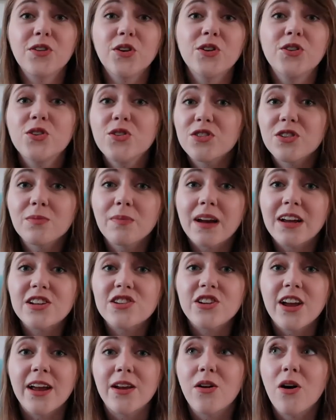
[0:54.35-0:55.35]
you're new to my
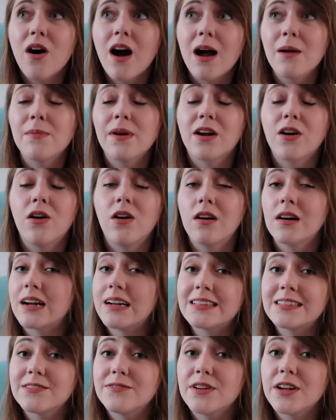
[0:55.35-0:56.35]
channel, I make all
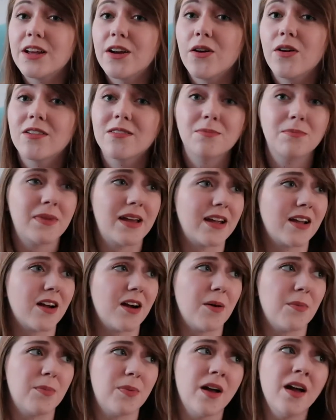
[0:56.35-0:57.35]
kinds of videos,
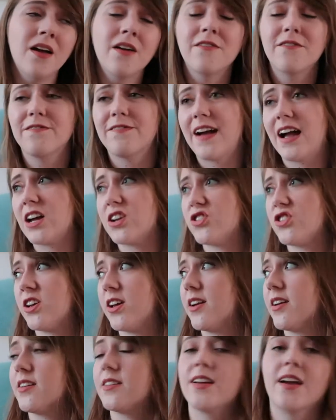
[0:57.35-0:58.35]
makeup,
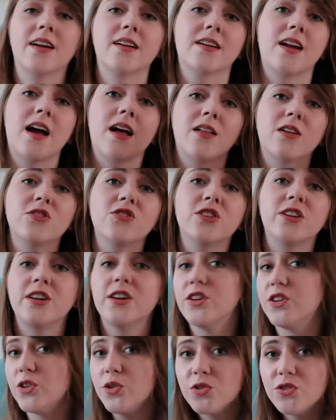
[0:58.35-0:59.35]
fashion,
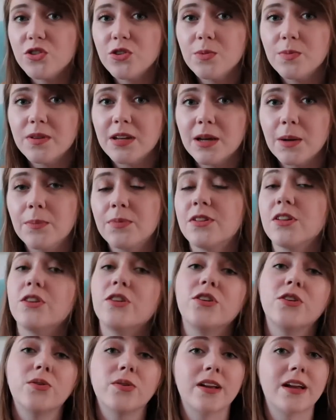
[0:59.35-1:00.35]
technology, YouTube tips,
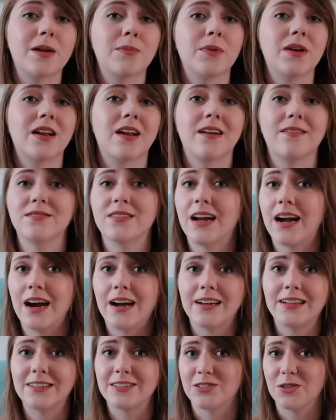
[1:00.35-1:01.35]
you name it, I've
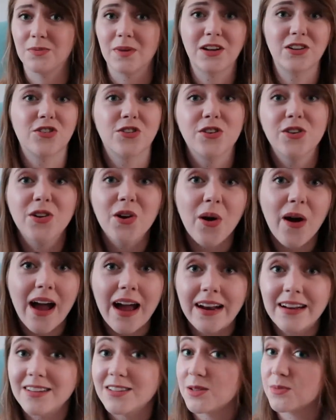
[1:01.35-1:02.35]
got it. So make sure you go
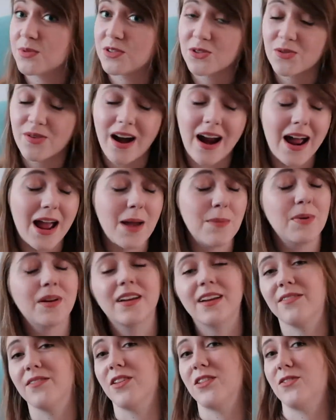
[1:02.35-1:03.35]
ahead and subscribe,
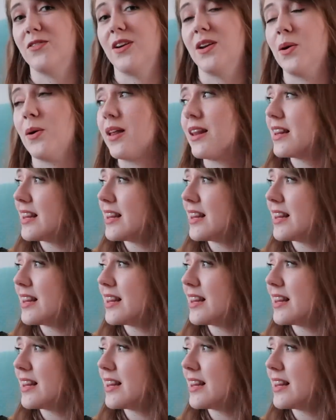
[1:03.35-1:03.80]
give this video a